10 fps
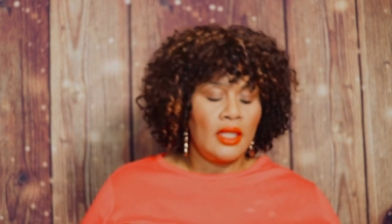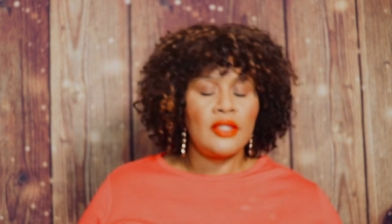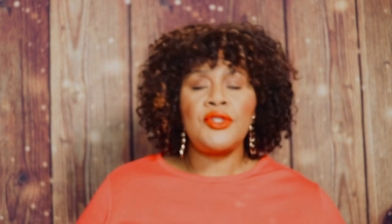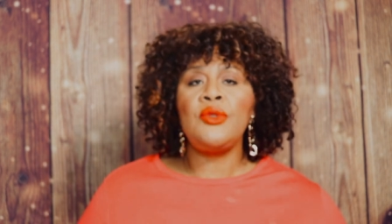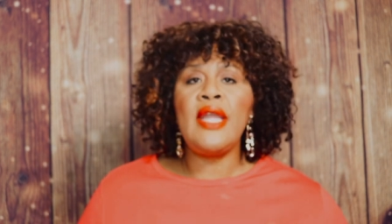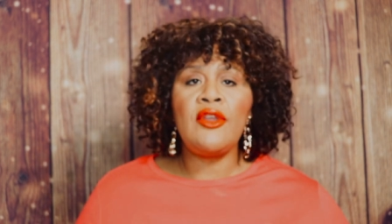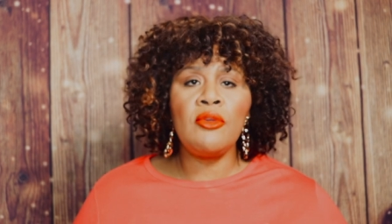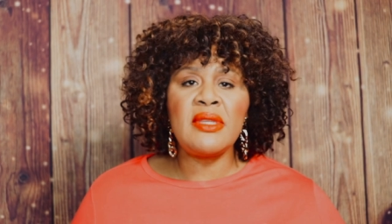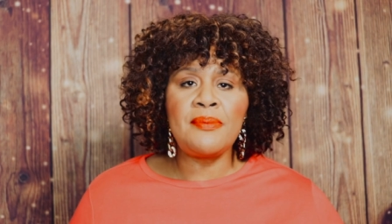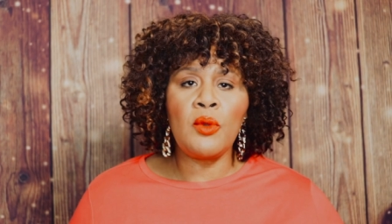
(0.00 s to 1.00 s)
So now
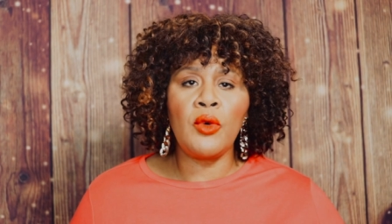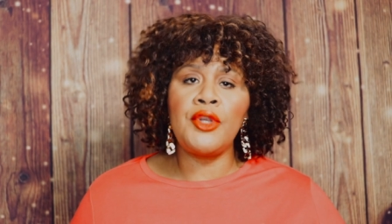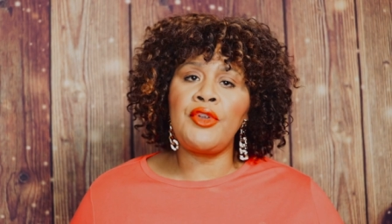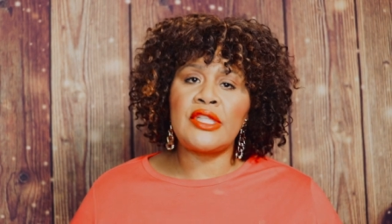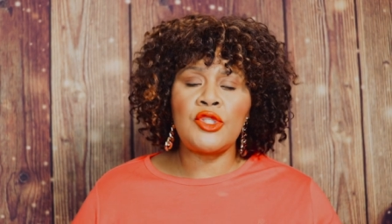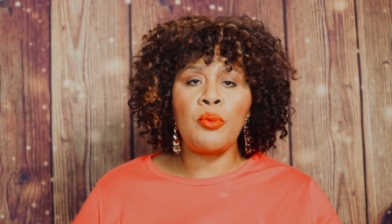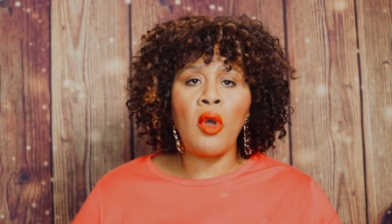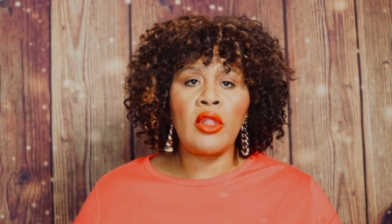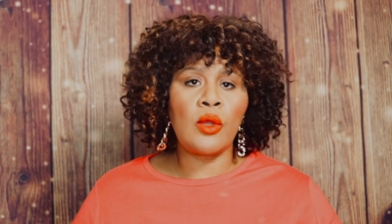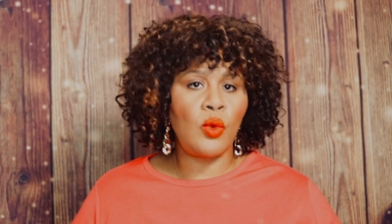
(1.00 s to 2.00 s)
you must be wondering, so
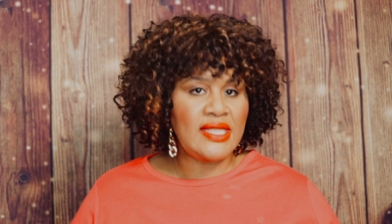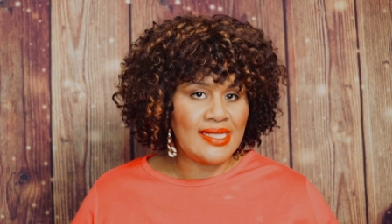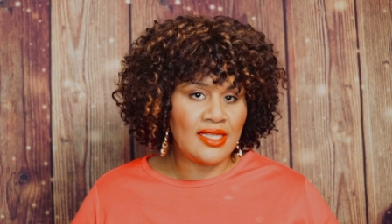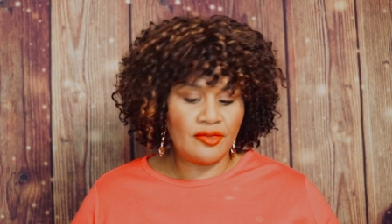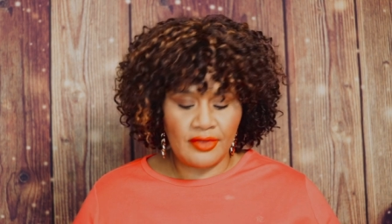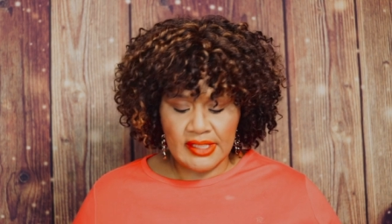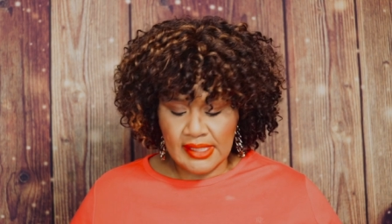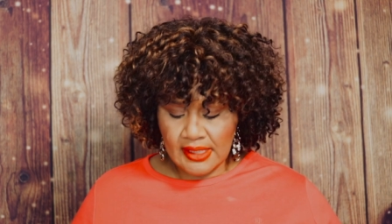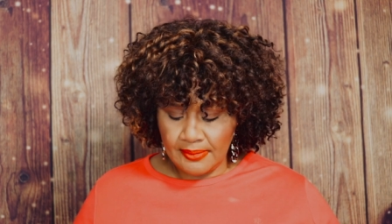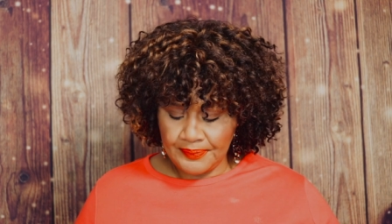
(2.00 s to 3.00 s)
Pauline, what's the
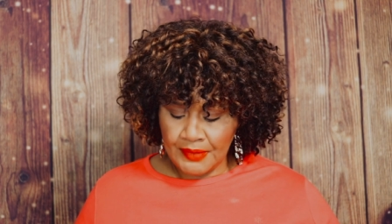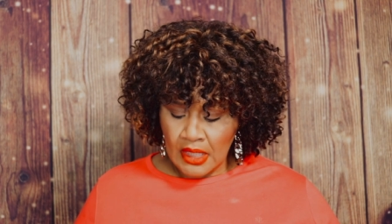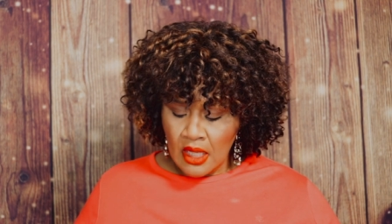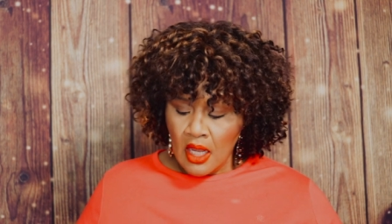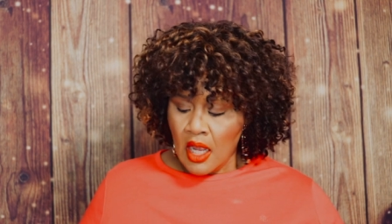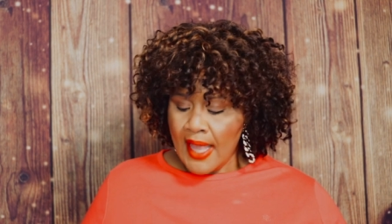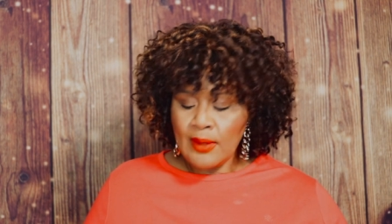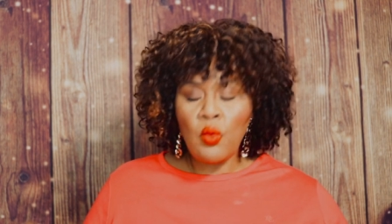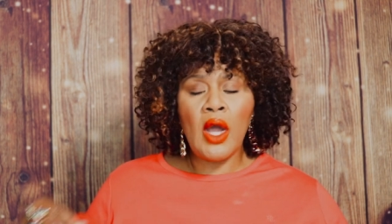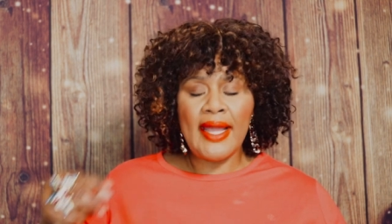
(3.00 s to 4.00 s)
difference?
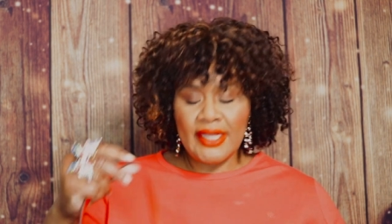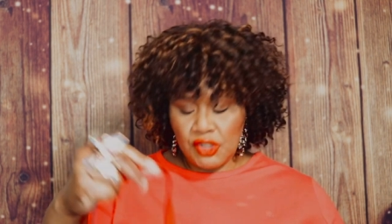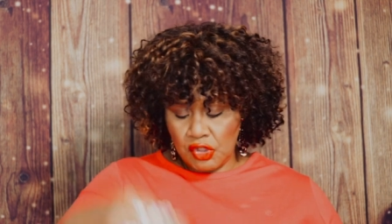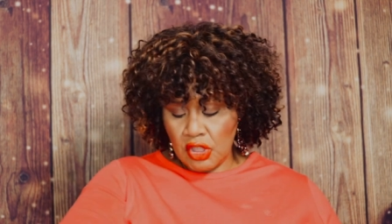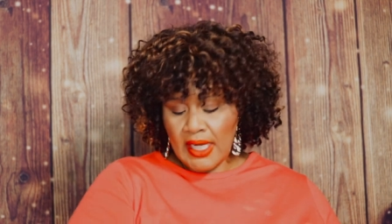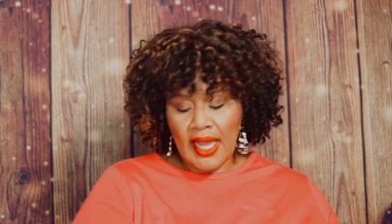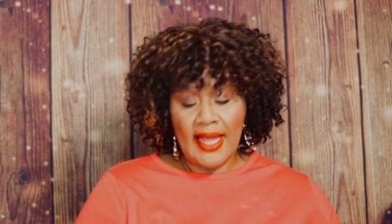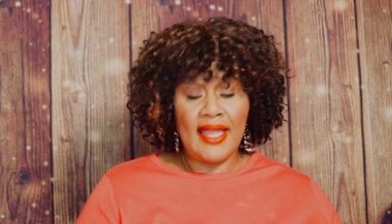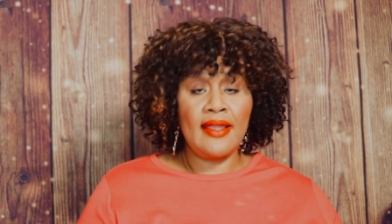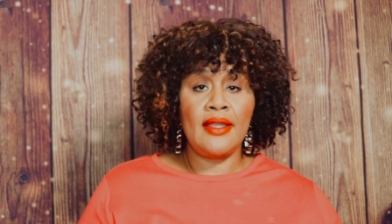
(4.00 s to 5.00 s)
And why should
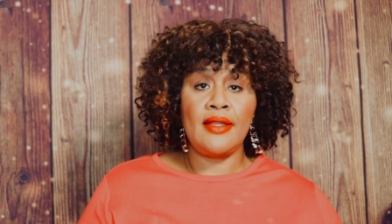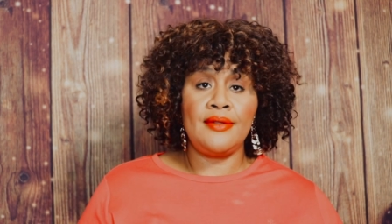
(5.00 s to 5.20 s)
I